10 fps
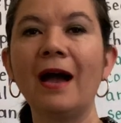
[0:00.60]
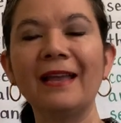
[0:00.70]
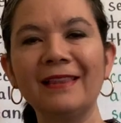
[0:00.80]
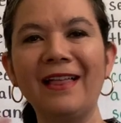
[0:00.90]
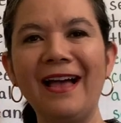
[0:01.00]
Hi
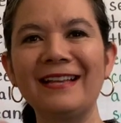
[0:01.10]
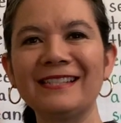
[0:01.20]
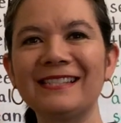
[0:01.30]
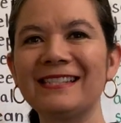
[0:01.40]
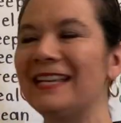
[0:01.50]

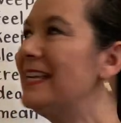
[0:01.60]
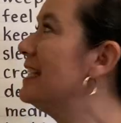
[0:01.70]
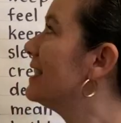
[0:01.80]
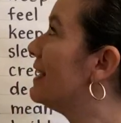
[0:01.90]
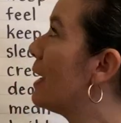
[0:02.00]
class.
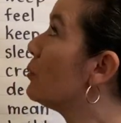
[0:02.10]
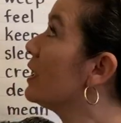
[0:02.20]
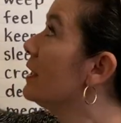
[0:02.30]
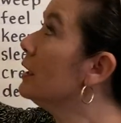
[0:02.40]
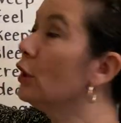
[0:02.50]
Today we're
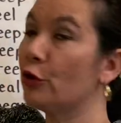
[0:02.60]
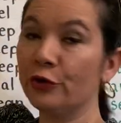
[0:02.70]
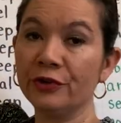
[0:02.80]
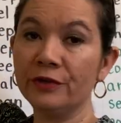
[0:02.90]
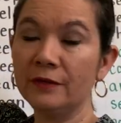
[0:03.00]
going to
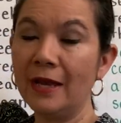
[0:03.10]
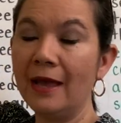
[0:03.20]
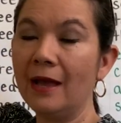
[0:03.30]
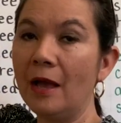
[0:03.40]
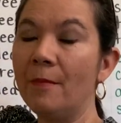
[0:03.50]
learn
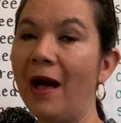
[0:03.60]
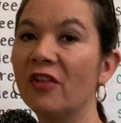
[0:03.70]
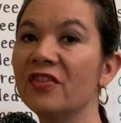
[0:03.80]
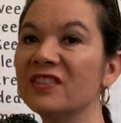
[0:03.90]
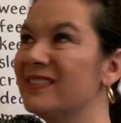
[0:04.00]

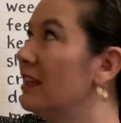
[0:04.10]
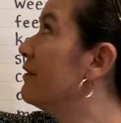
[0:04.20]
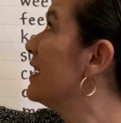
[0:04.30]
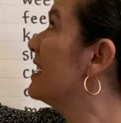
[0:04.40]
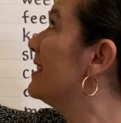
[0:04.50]
about the
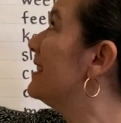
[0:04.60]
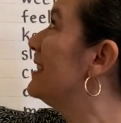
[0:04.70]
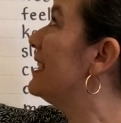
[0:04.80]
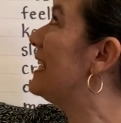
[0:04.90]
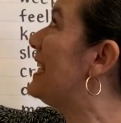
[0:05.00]
suffix
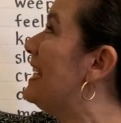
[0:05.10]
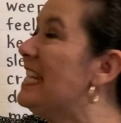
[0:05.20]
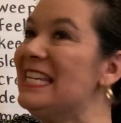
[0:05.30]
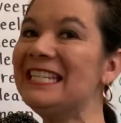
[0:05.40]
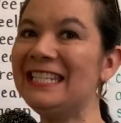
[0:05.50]

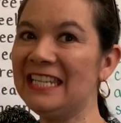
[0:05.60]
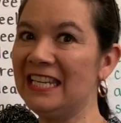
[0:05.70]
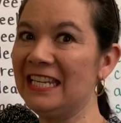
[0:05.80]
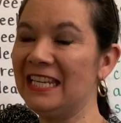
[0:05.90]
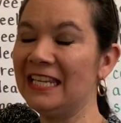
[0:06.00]
ed
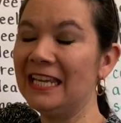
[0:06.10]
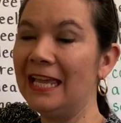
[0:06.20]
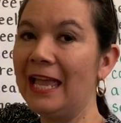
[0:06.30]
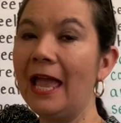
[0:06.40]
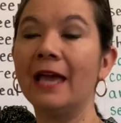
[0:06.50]

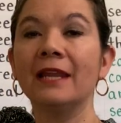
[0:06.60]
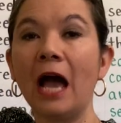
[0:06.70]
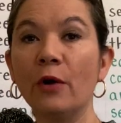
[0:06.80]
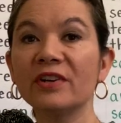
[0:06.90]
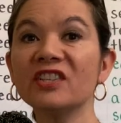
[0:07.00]
and
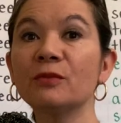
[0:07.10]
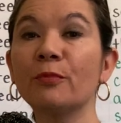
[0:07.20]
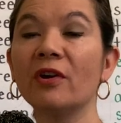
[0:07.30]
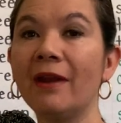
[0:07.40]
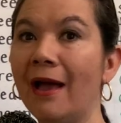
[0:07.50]
how it is
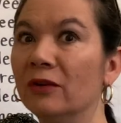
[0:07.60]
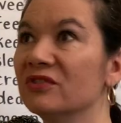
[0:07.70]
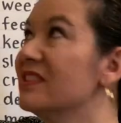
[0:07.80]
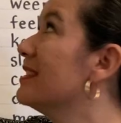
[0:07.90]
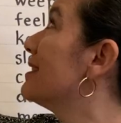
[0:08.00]

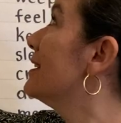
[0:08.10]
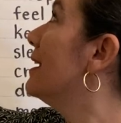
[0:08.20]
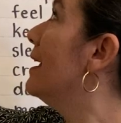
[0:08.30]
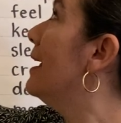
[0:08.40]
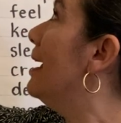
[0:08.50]
pronounced.
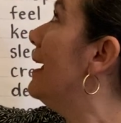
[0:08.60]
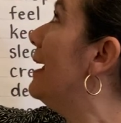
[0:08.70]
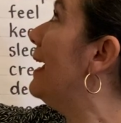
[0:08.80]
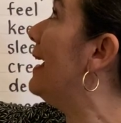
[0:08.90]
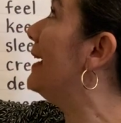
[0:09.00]

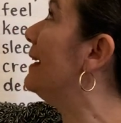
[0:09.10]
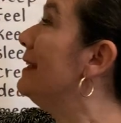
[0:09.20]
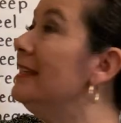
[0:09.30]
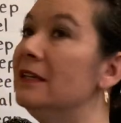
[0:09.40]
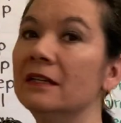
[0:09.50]

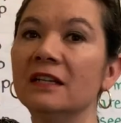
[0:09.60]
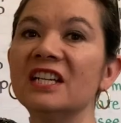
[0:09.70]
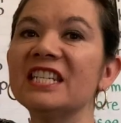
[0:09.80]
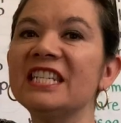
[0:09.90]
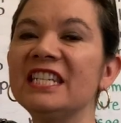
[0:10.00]
Ed,
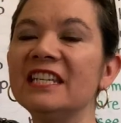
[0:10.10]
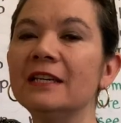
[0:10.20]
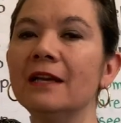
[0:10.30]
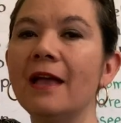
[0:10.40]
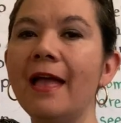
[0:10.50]
d,
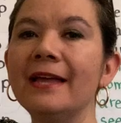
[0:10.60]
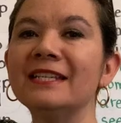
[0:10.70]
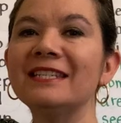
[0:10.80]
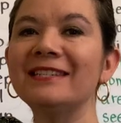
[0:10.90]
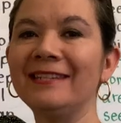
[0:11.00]

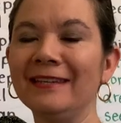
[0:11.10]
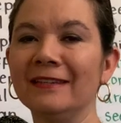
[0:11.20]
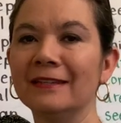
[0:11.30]
and t.